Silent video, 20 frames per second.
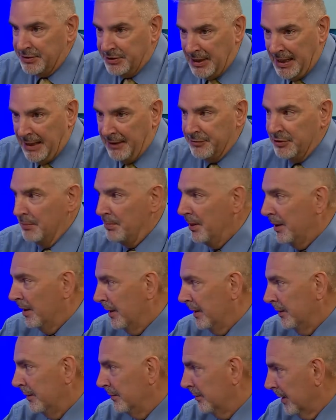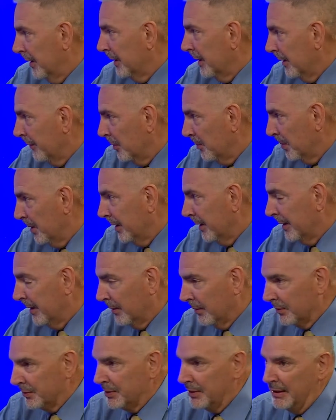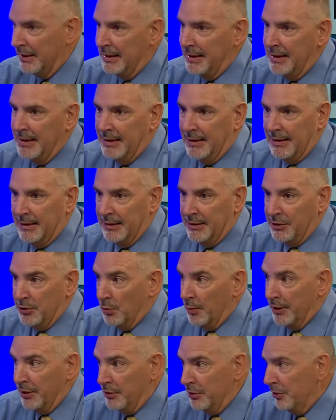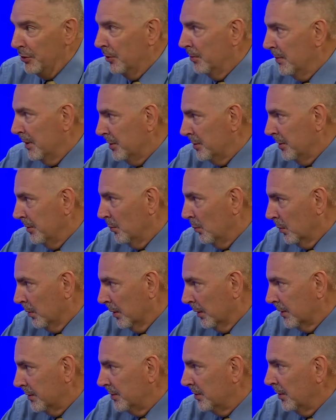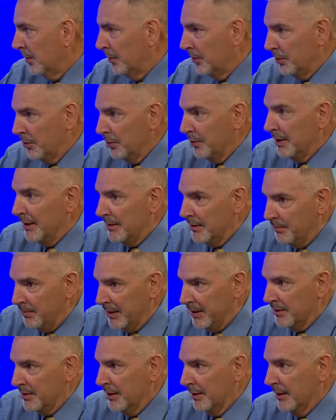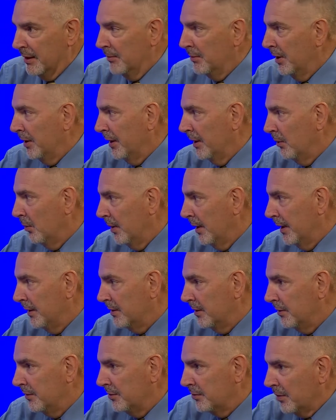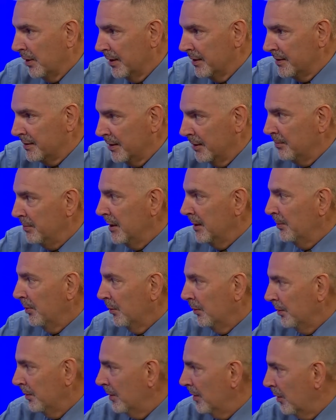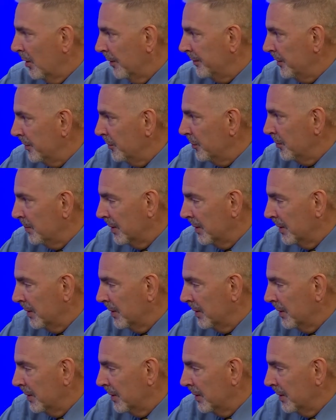staff to pay like everybody else. You want to do your mission work, so you need to be tucking money away to try and send people off to do